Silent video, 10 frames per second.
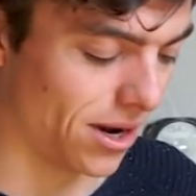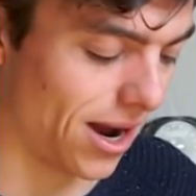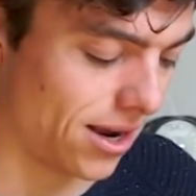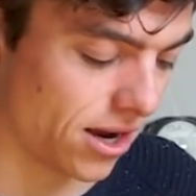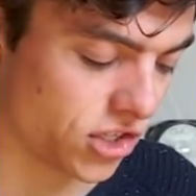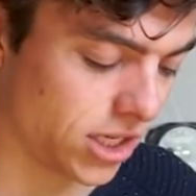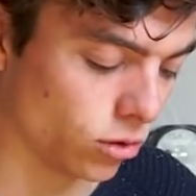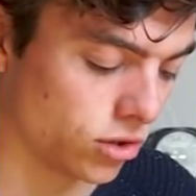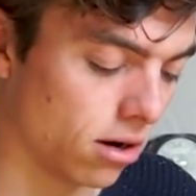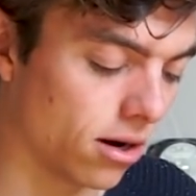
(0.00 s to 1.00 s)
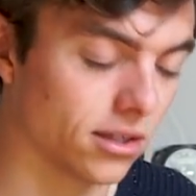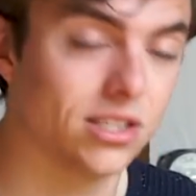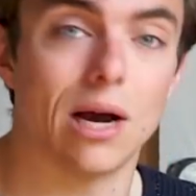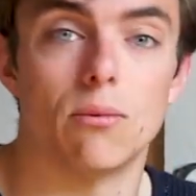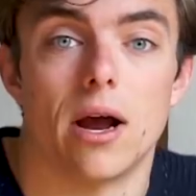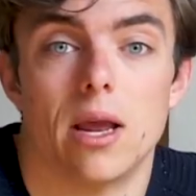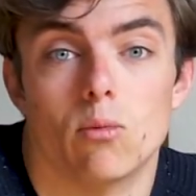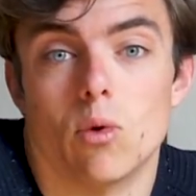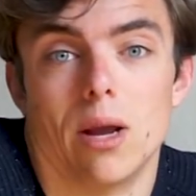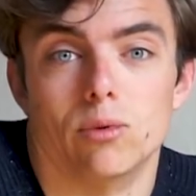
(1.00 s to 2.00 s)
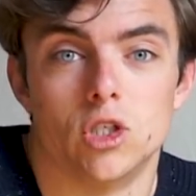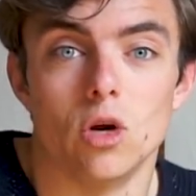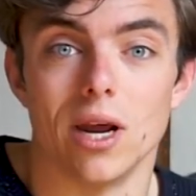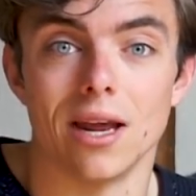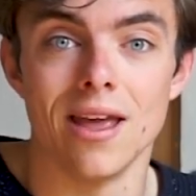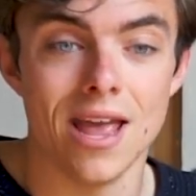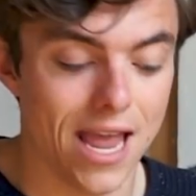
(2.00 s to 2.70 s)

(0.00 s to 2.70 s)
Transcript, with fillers: But I, I, still don't understand what he, what he was doing.